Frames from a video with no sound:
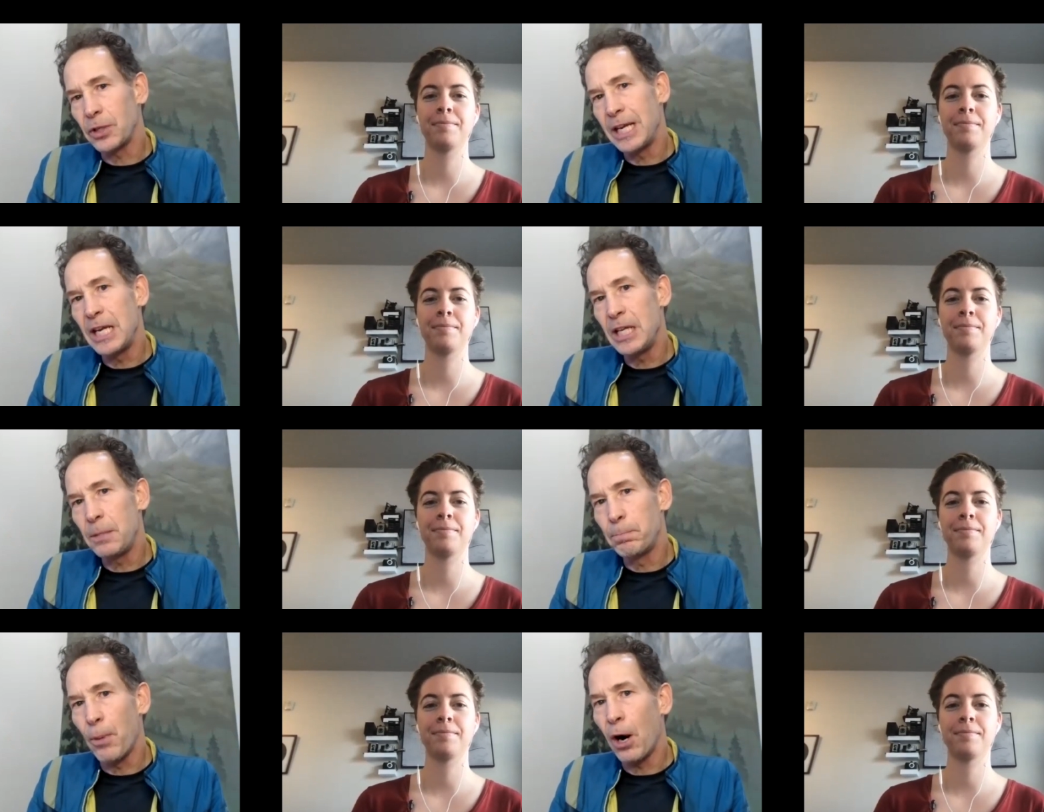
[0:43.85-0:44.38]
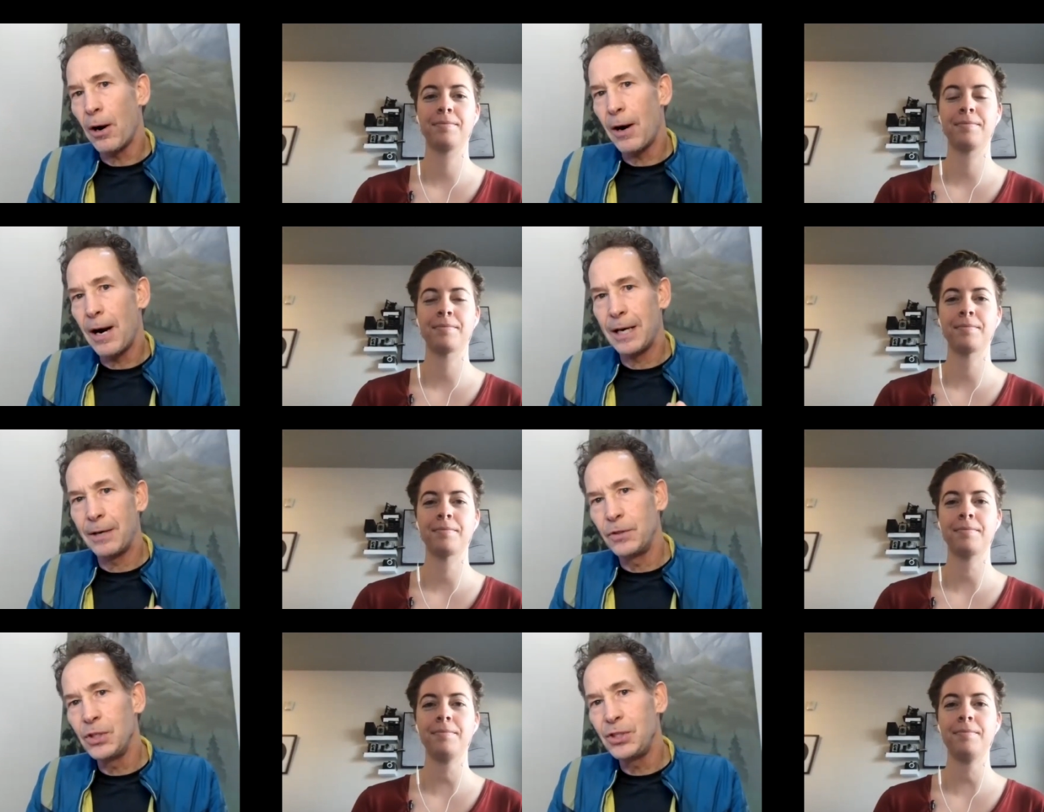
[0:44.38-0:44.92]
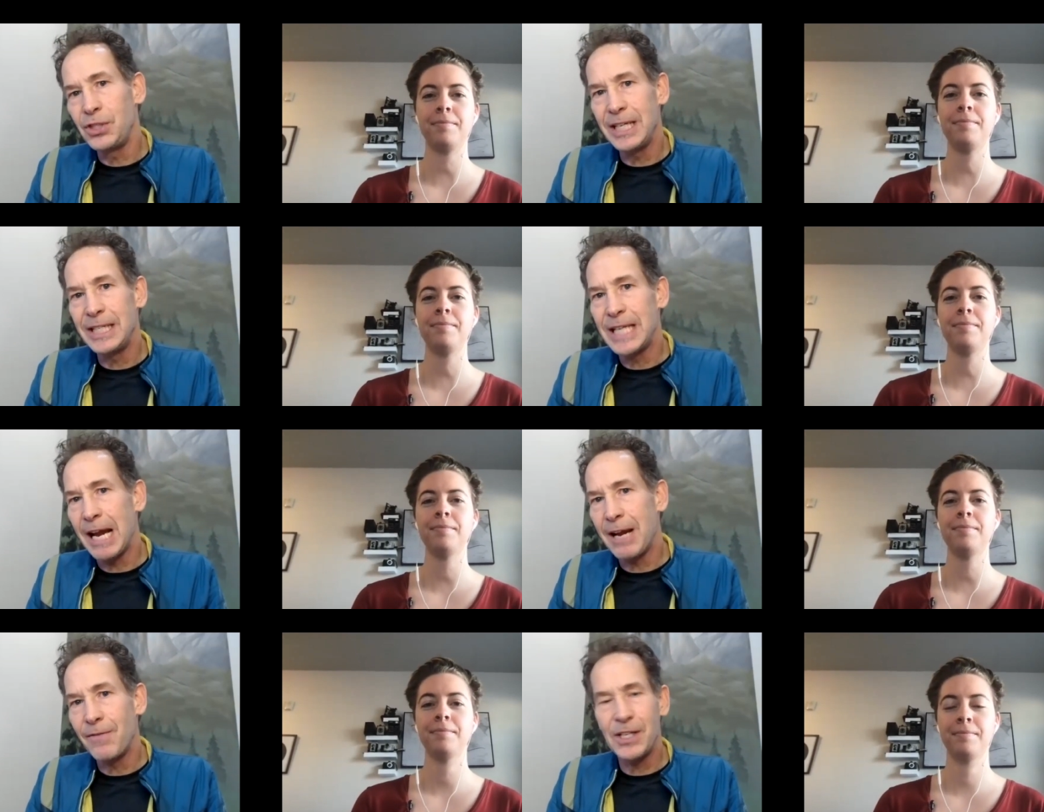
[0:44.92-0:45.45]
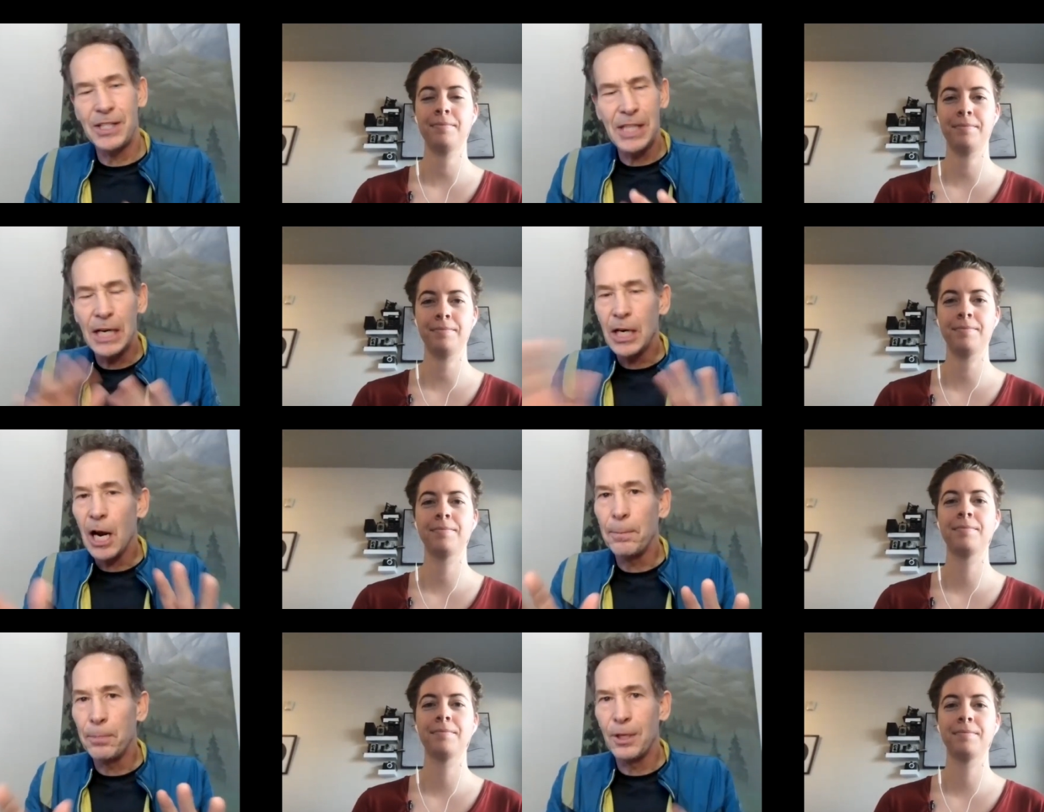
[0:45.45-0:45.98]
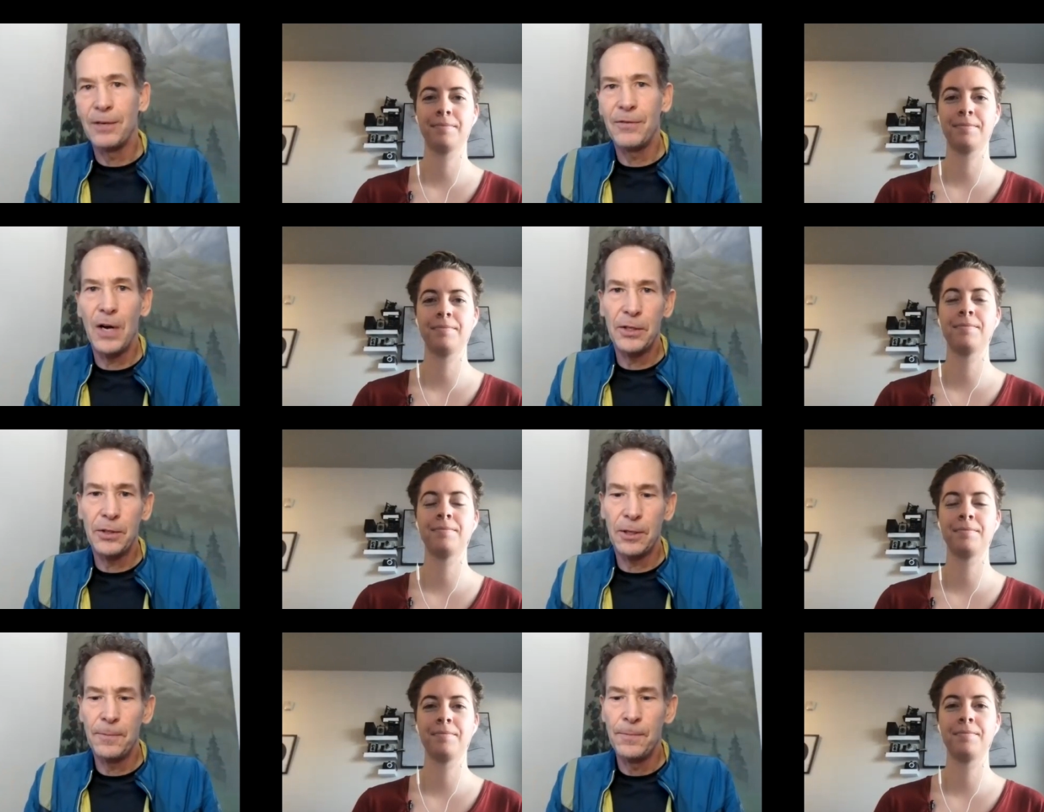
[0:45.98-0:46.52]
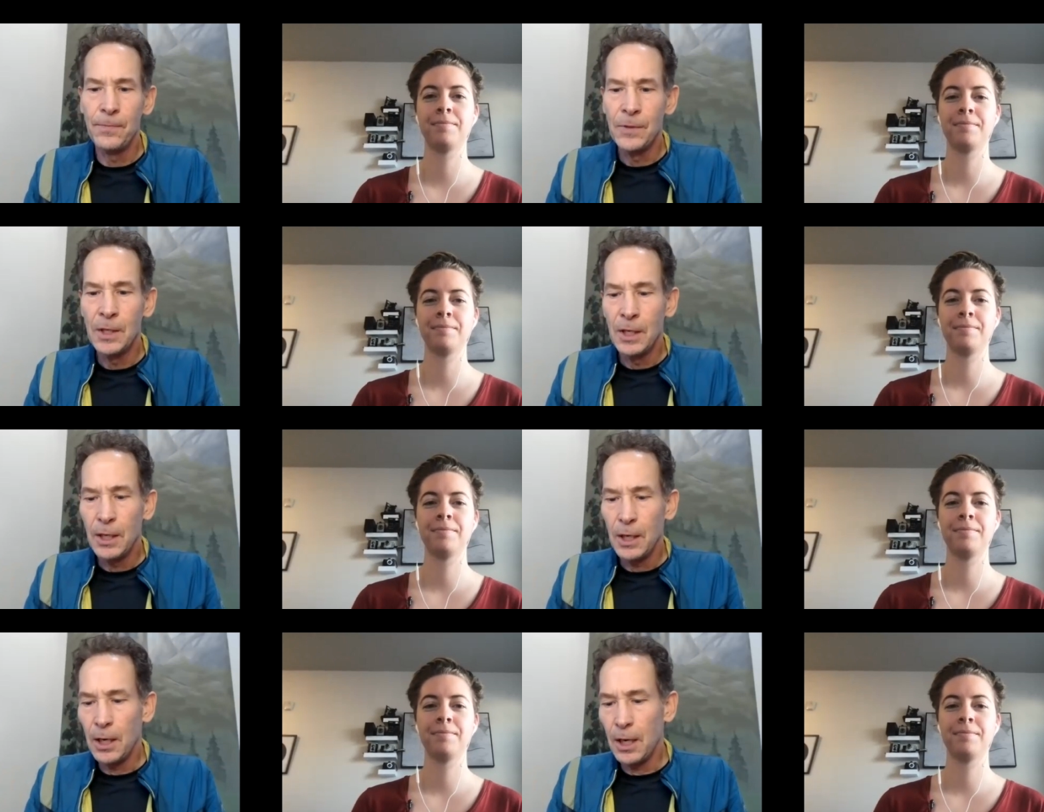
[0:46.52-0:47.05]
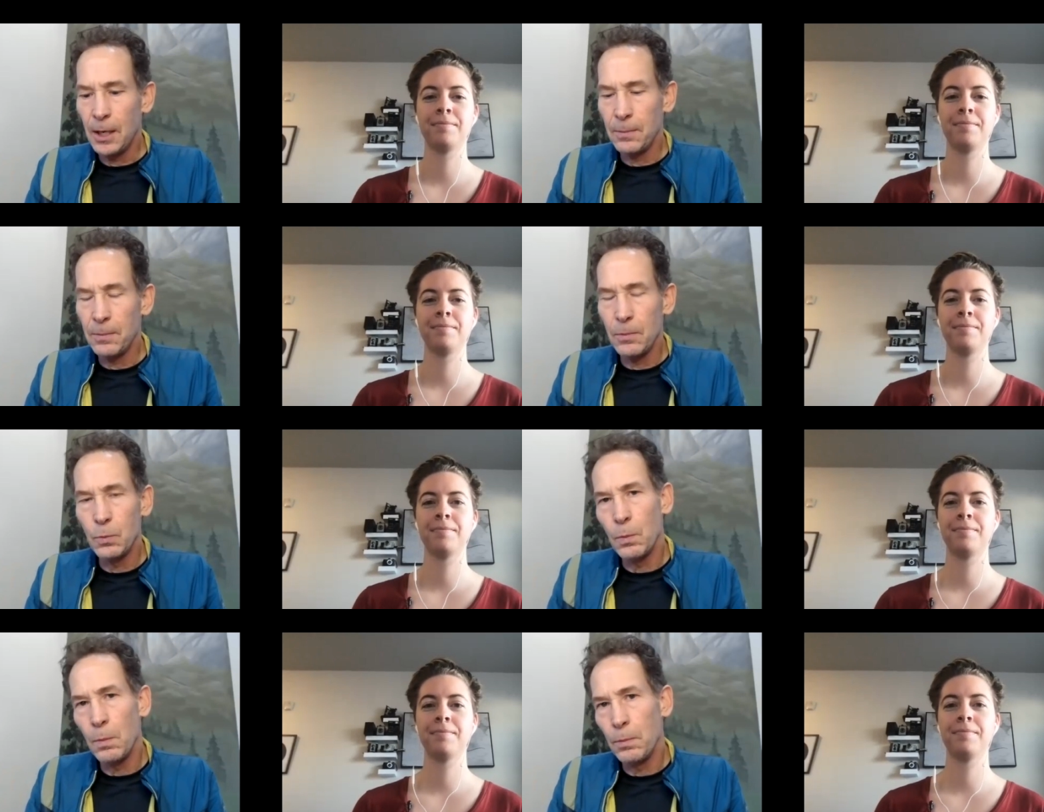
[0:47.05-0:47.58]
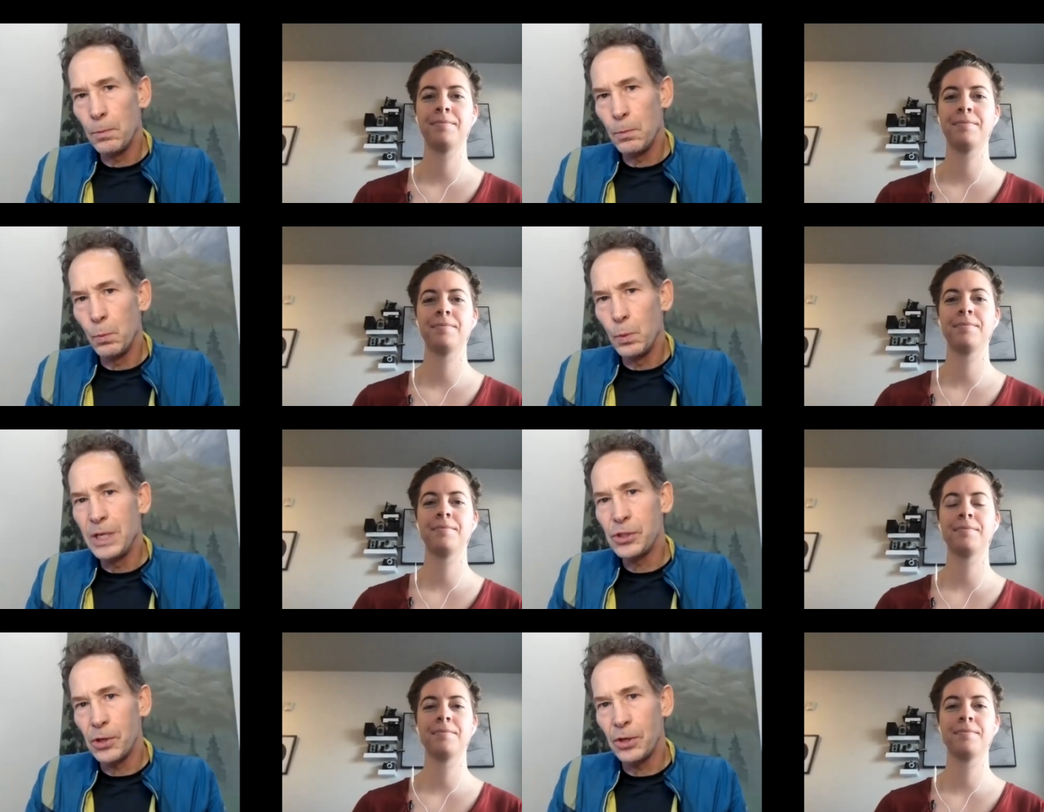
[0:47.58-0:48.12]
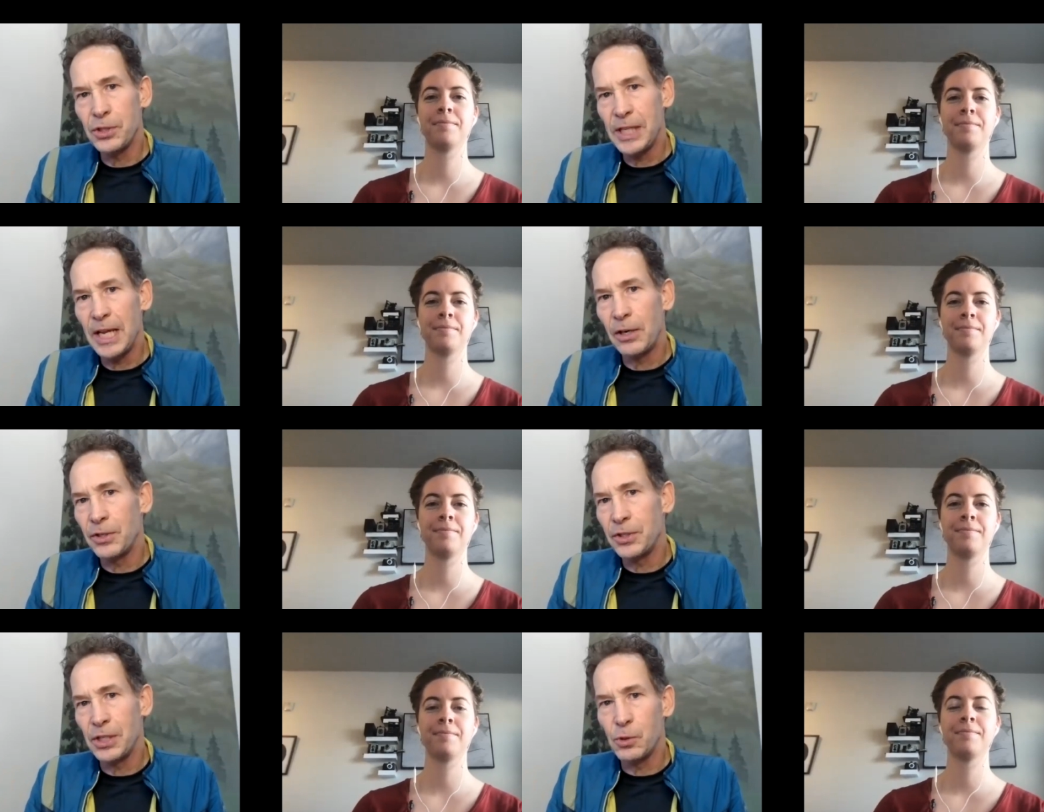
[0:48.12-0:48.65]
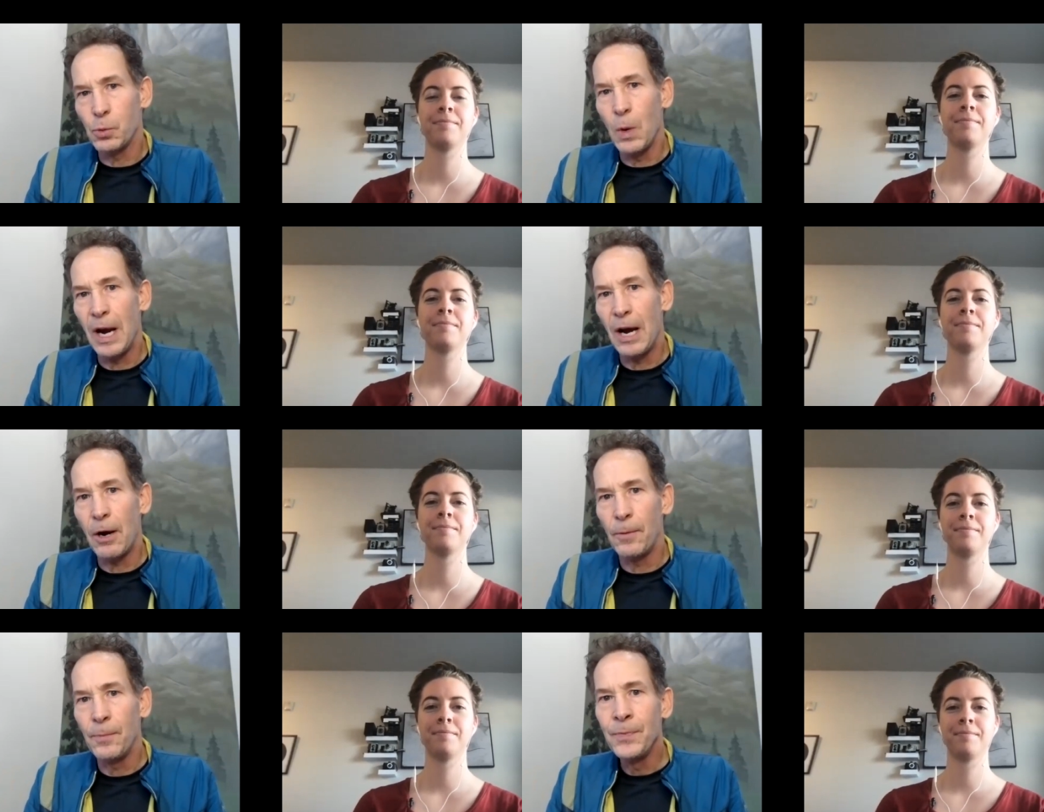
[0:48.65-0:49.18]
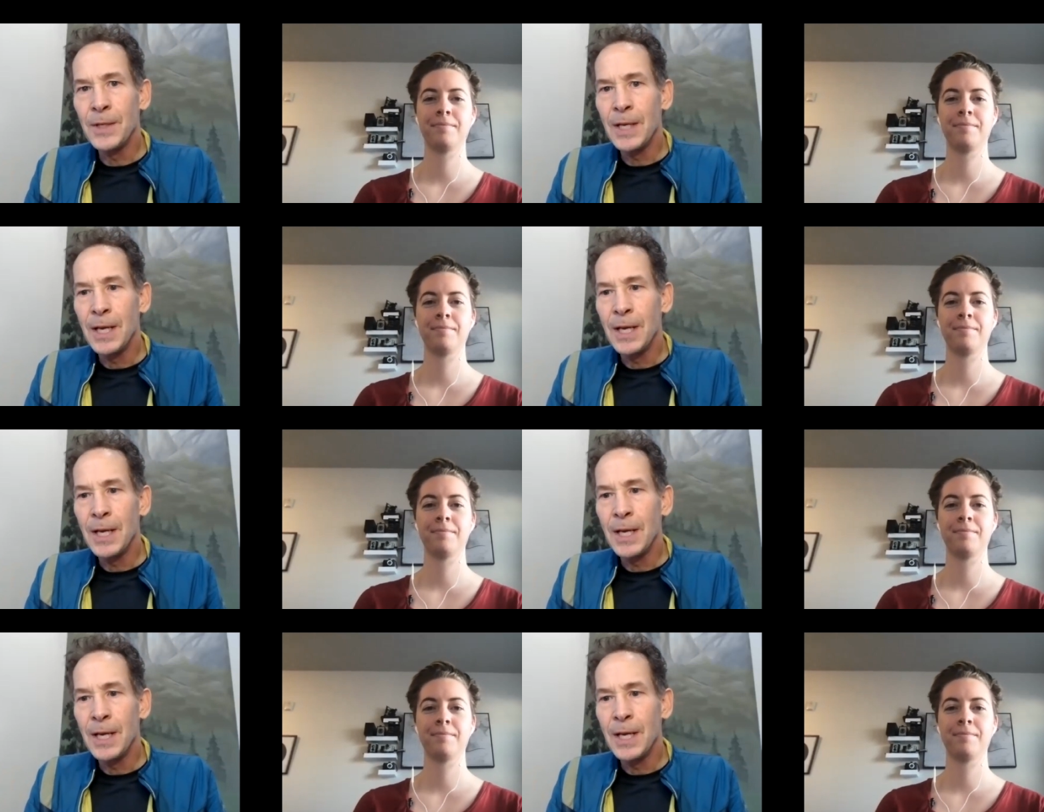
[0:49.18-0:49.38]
Speaker 1: Keith Barr out of UC Davis and a couple of other um, research centers as well